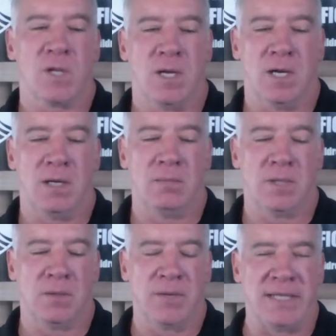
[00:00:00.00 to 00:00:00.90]

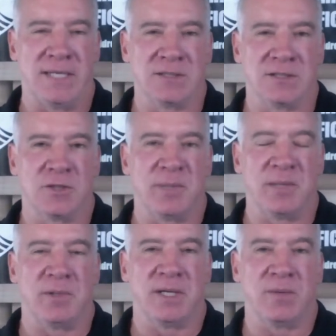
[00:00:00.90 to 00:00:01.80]
We had dozens of
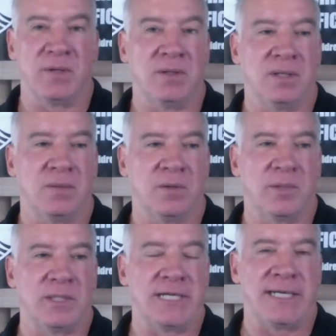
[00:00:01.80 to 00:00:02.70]
people that we
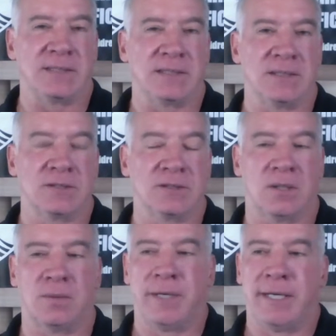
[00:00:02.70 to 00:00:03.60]
protect. And
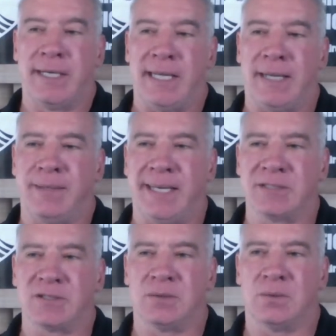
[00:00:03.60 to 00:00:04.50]
so I would
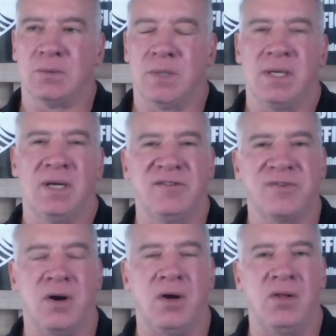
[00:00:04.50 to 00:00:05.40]
ask, what of
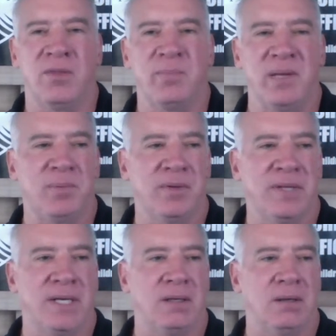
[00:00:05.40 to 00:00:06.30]
all the people
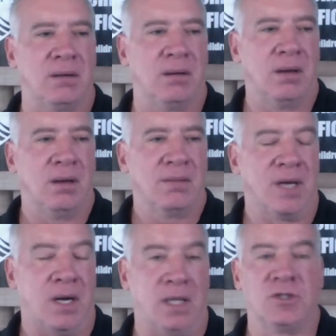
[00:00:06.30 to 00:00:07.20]
the
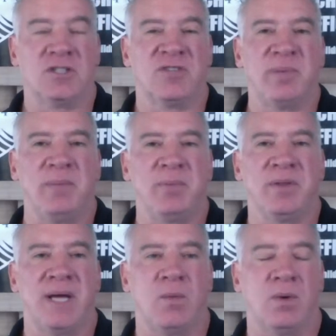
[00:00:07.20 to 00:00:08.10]
hundreds of
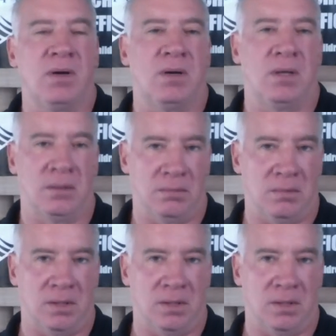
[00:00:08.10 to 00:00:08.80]
people that were on